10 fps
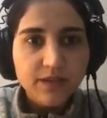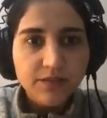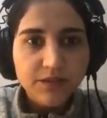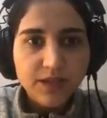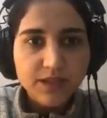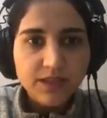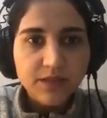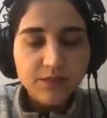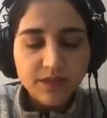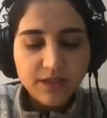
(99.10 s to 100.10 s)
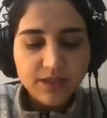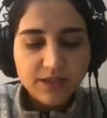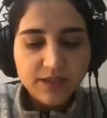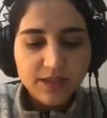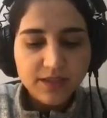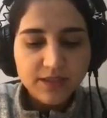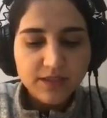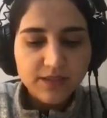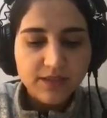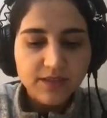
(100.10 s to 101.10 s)
write something inside
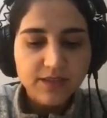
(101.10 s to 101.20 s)
it.